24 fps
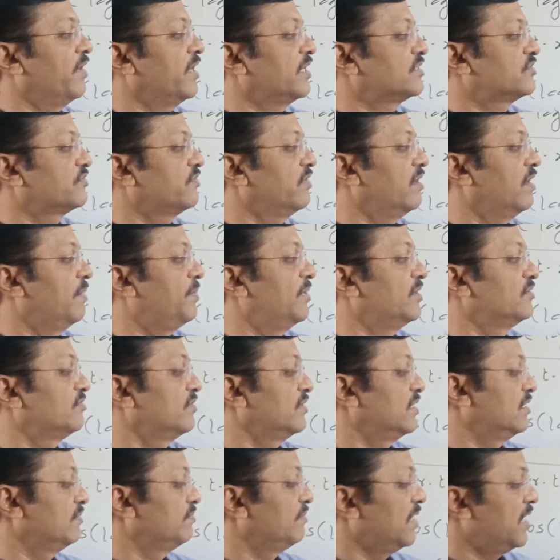x square plus
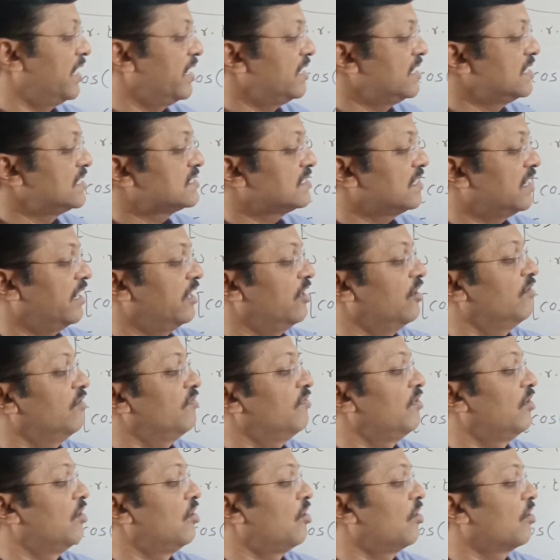1 is minus sine
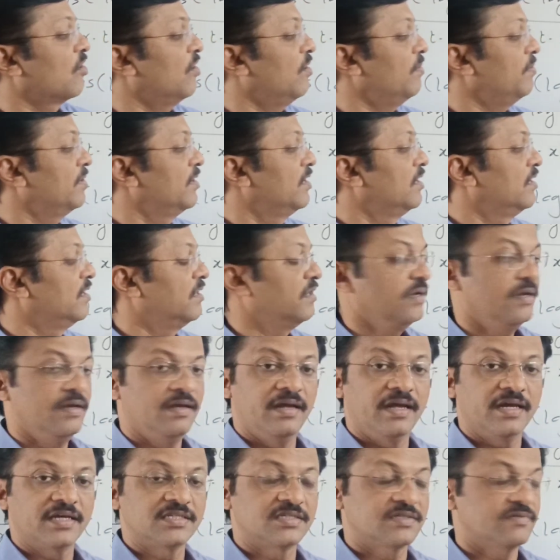of log of
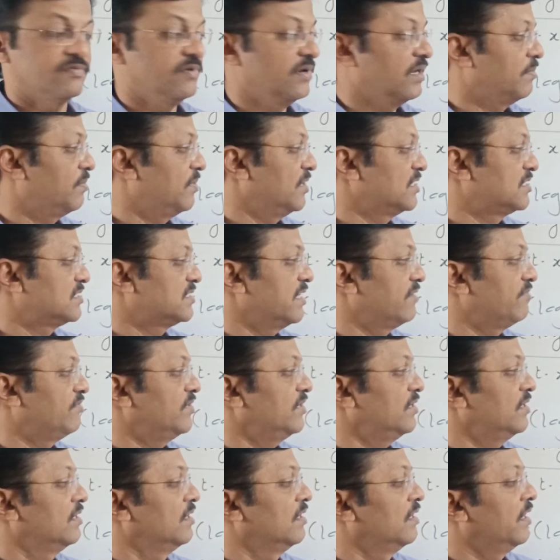x square plus 7,